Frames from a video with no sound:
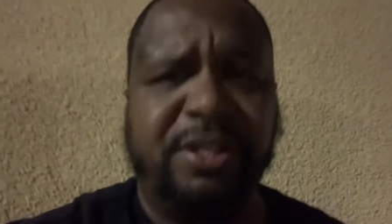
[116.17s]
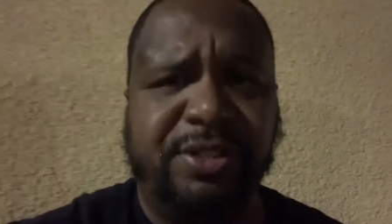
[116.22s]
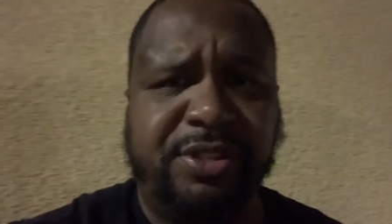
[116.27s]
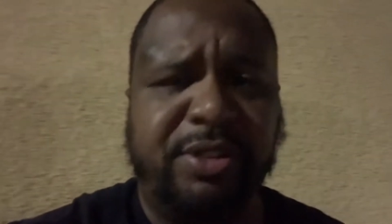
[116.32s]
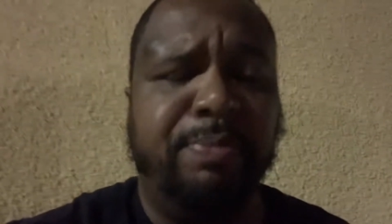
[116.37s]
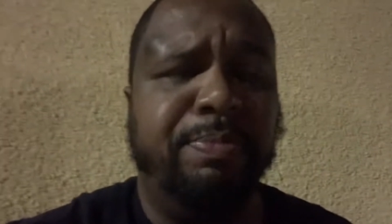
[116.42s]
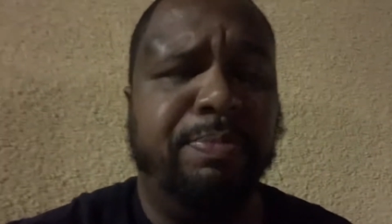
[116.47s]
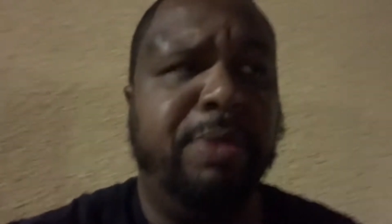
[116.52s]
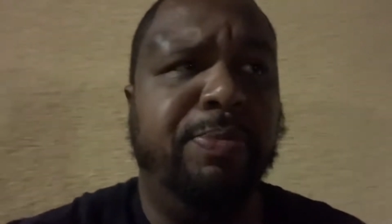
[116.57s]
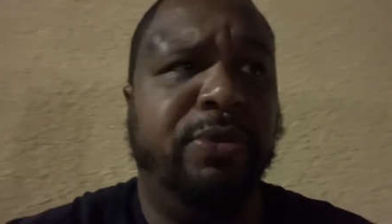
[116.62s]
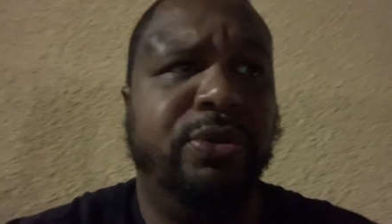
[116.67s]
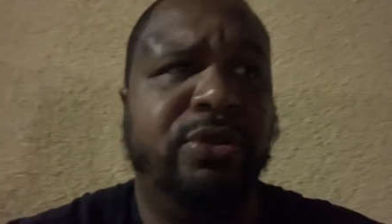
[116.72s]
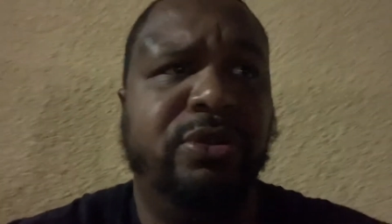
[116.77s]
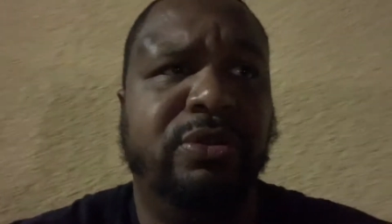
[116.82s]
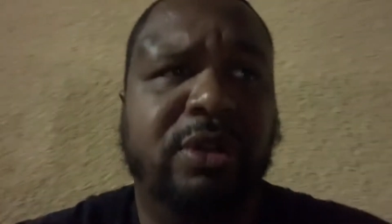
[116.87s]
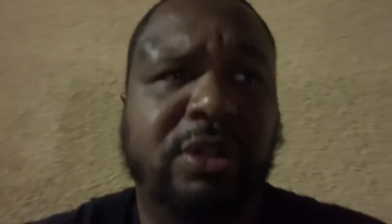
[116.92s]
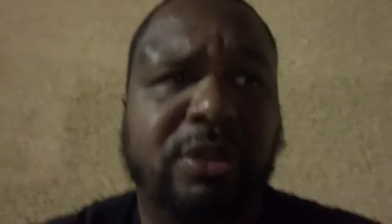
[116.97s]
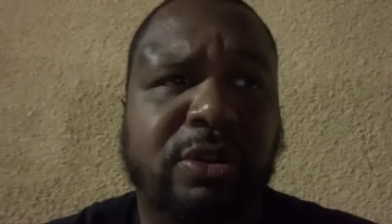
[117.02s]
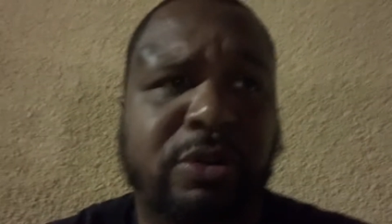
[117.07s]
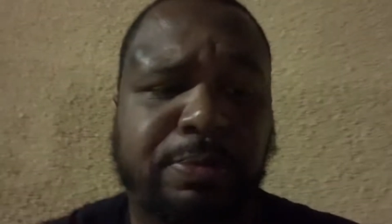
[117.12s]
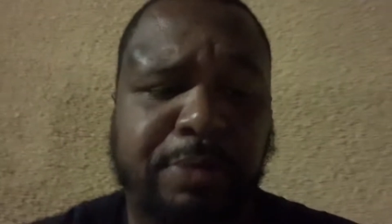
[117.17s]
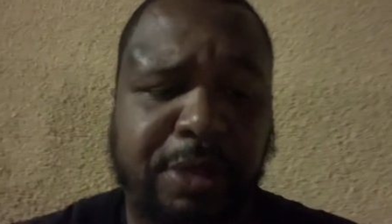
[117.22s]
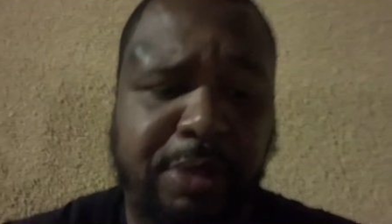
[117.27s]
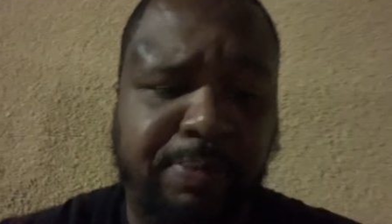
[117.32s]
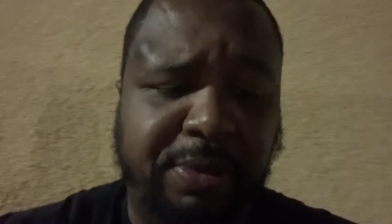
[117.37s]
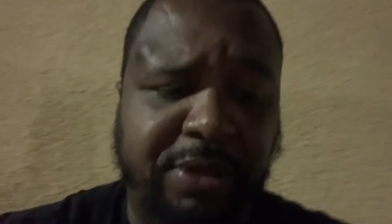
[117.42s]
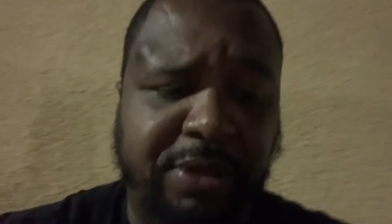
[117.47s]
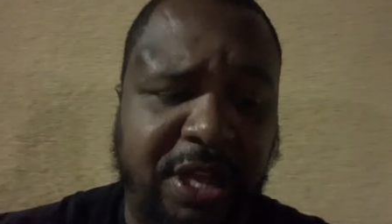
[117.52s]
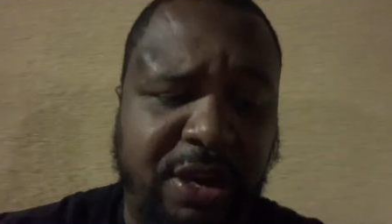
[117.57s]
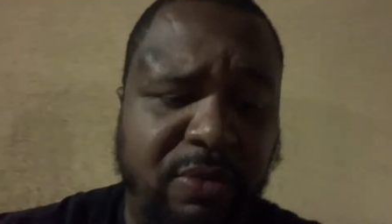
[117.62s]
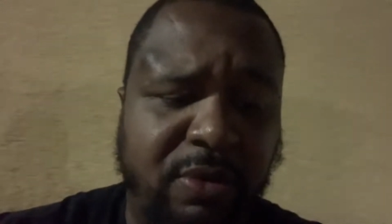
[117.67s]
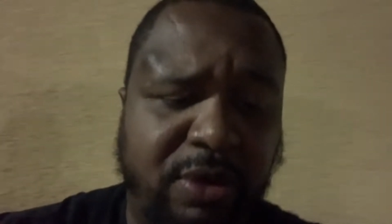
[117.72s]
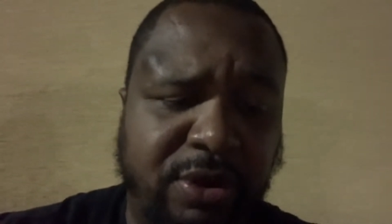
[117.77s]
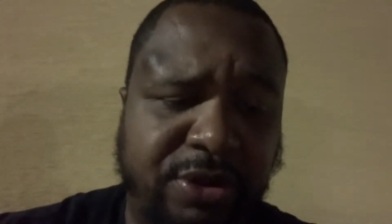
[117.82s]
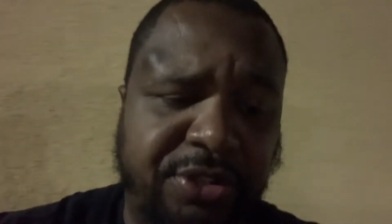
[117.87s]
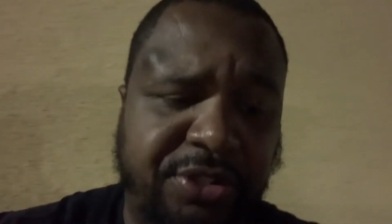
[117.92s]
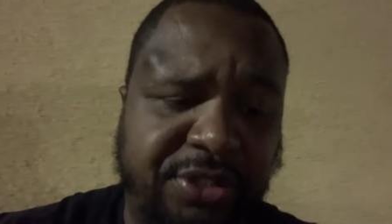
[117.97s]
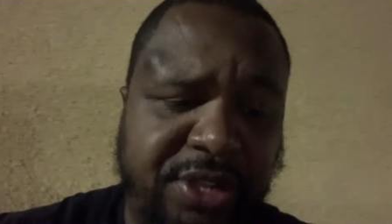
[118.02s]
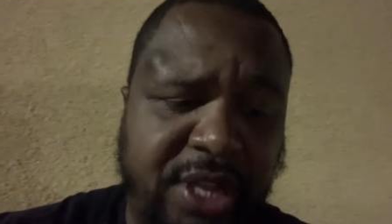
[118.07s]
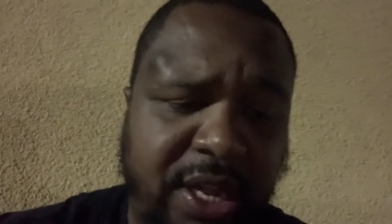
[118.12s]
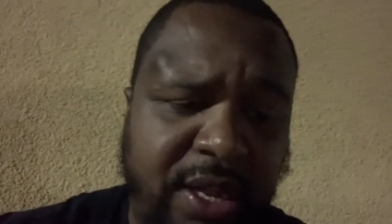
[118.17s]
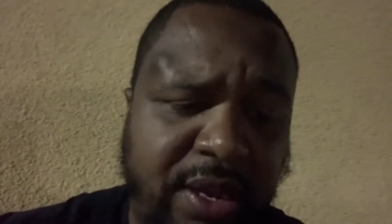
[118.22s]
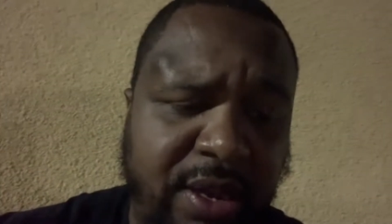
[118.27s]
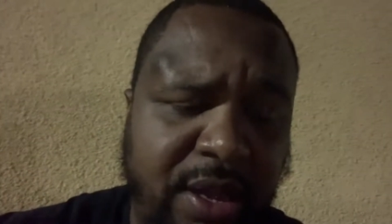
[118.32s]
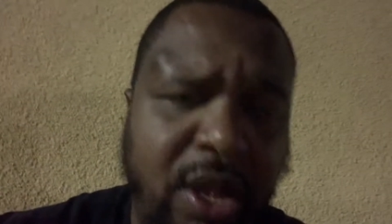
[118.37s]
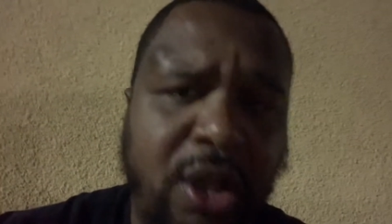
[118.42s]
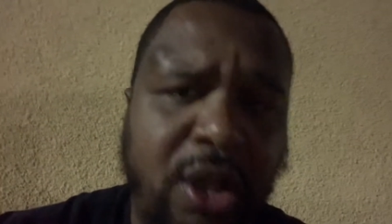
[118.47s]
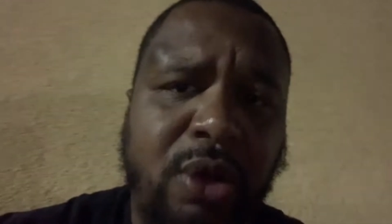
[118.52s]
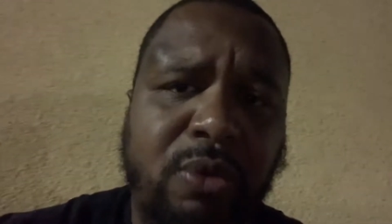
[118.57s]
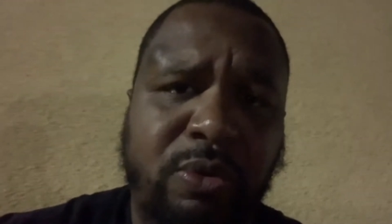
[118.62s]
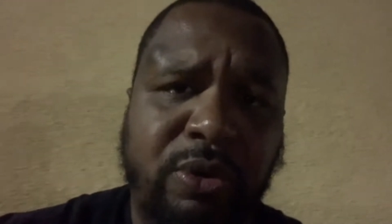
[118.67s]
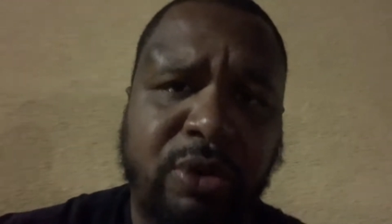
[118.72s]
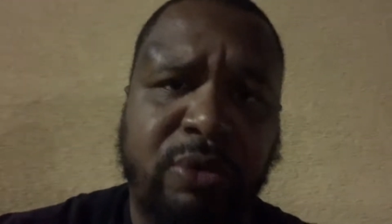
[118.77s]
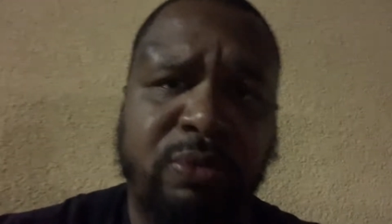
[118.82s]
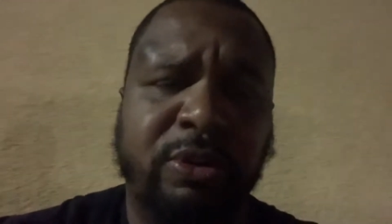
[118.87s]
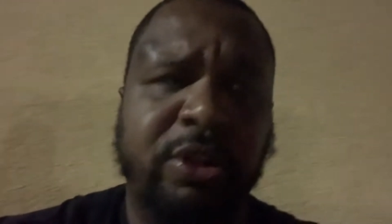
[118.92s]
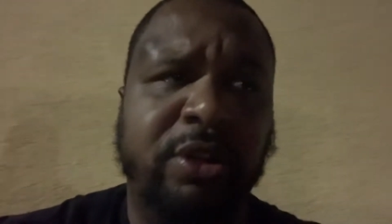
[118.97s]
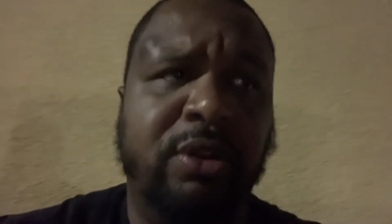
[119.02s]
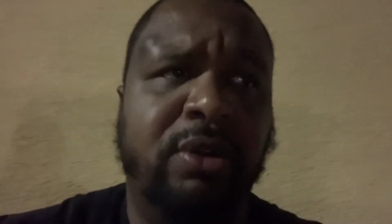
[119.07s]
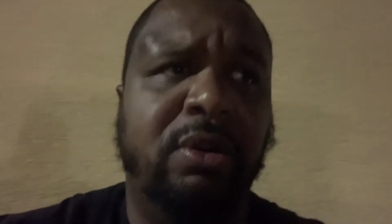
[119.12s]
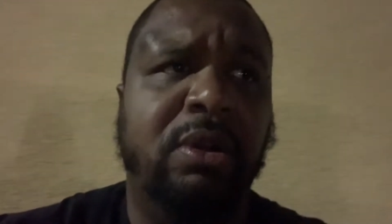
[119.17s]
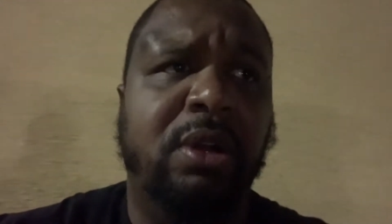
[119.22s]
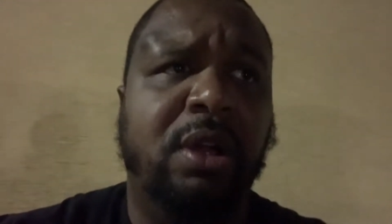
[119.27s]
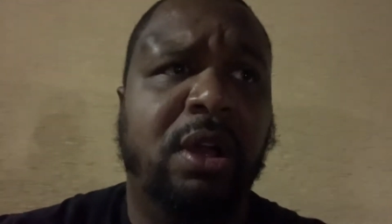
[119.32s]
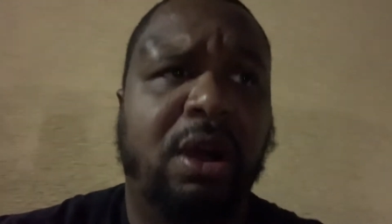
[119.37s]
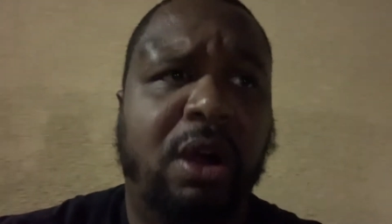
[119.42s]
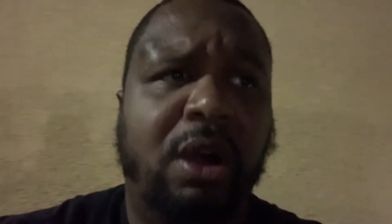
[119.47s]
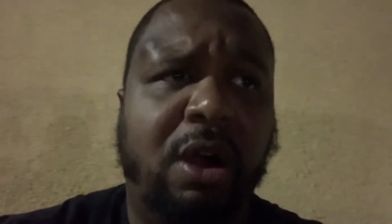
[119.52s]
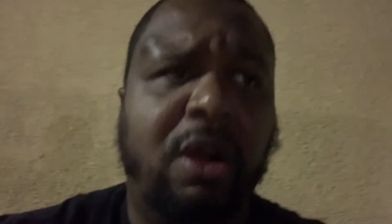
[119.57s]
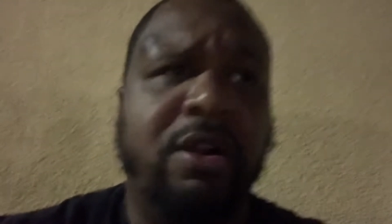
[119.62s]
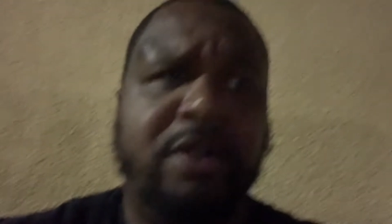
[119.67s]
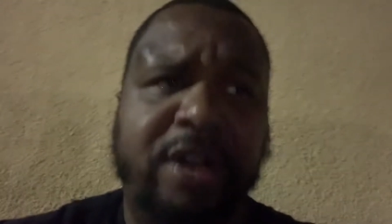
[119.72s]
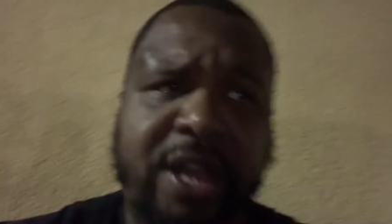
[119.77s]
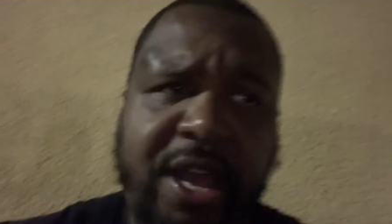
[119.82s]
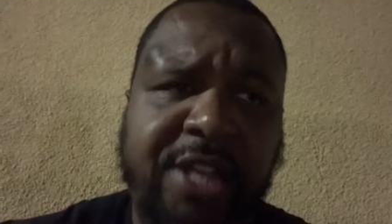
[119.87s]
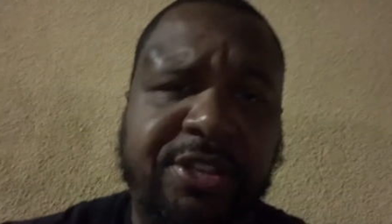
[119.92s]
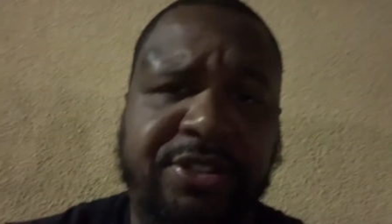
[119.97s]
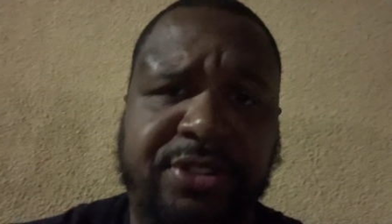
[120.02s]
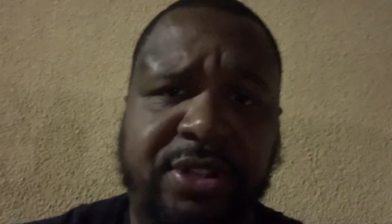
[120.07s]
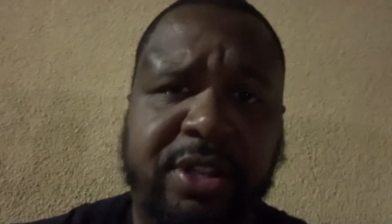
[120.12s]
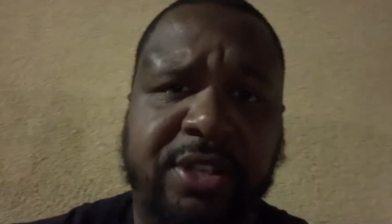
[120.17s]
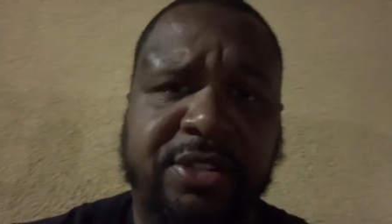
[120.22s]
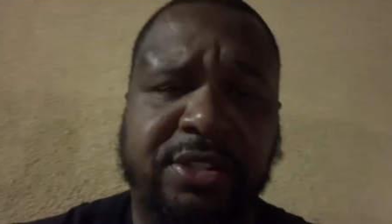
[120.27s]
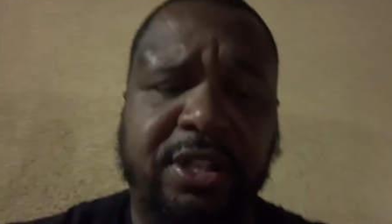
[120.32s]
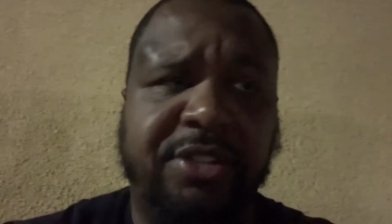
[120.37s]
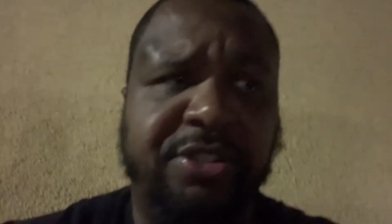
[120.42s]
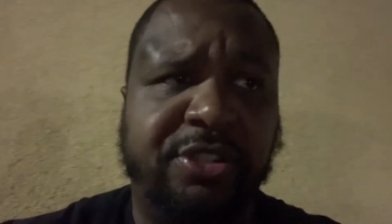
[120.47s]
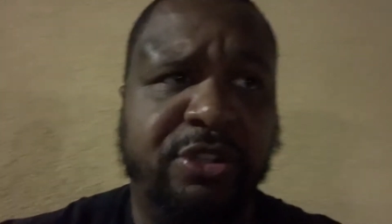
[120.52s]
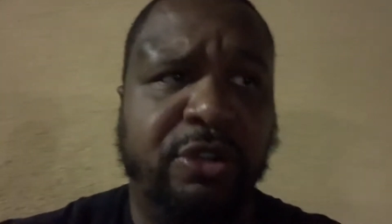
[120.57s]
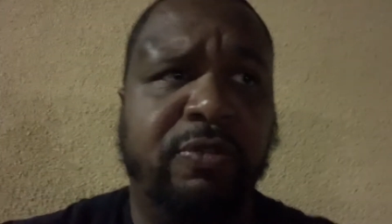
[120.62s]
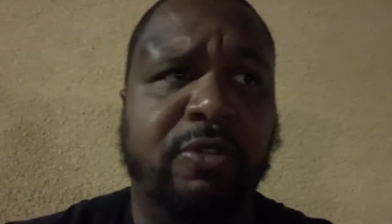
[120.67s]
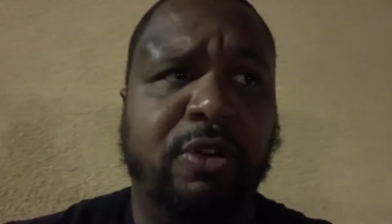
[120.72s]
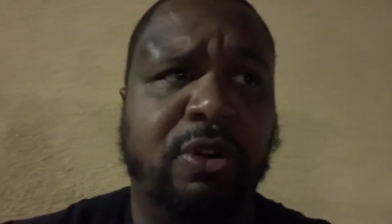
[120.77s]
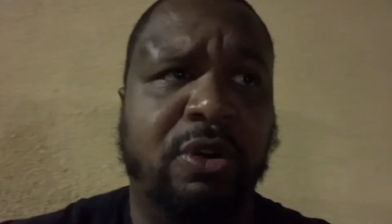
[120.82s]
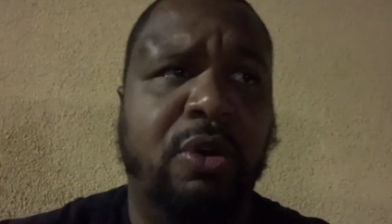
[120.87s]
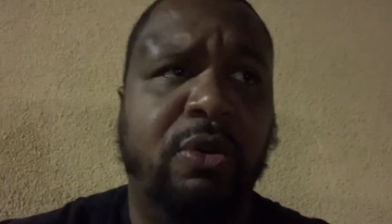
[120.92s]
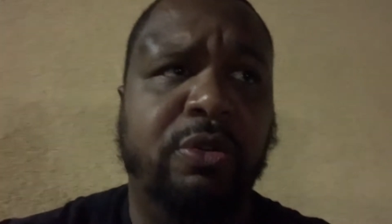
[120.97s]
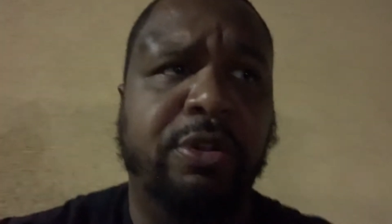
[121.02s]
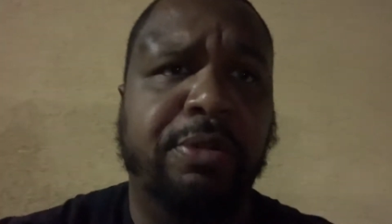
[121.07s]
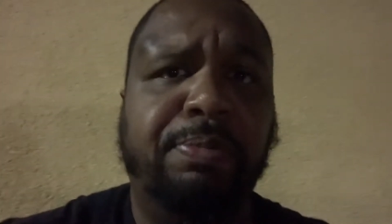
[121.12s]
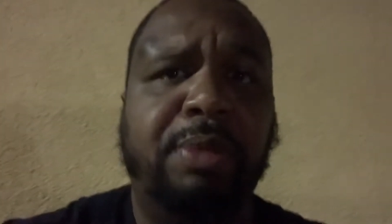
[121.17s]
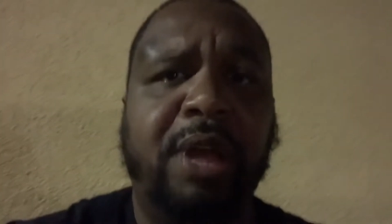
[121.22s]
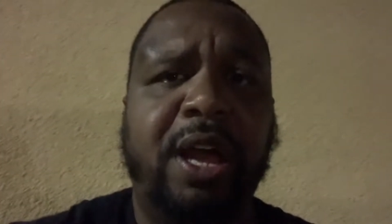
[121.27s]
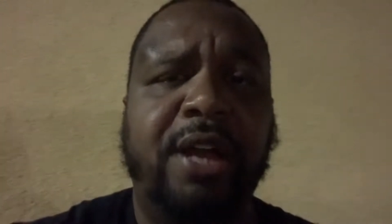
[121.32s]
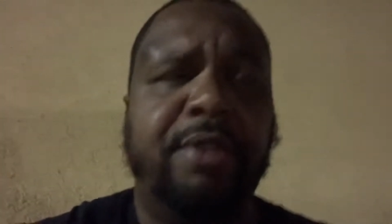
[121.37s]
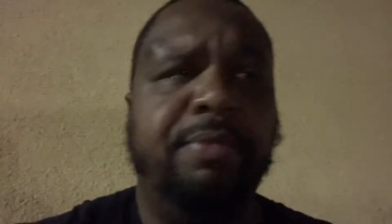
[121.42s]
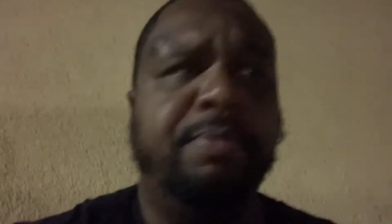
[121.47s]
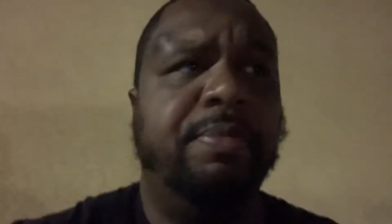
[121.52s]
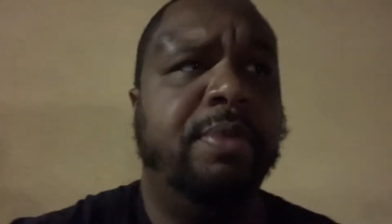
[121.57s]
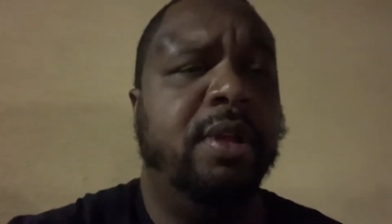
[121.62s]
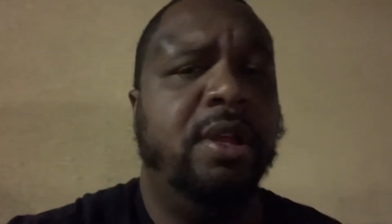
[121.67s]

Some people do a little bit, but they don't understand what a real hard asset is like silver, gold, and platinum.